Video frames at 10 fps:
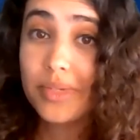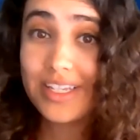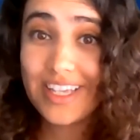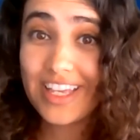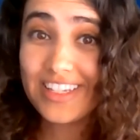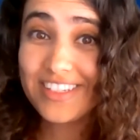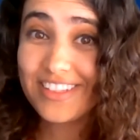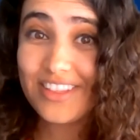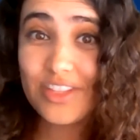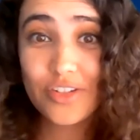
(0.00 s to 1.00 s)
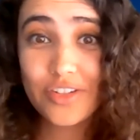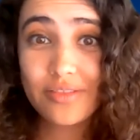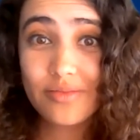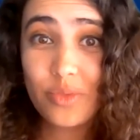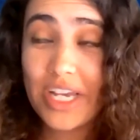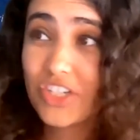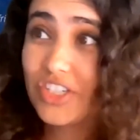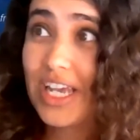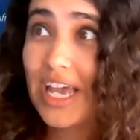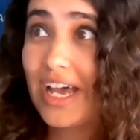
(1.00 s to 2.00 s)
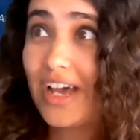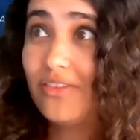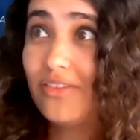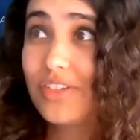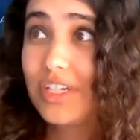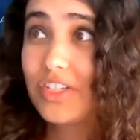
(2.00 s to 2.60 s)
Again, we actually have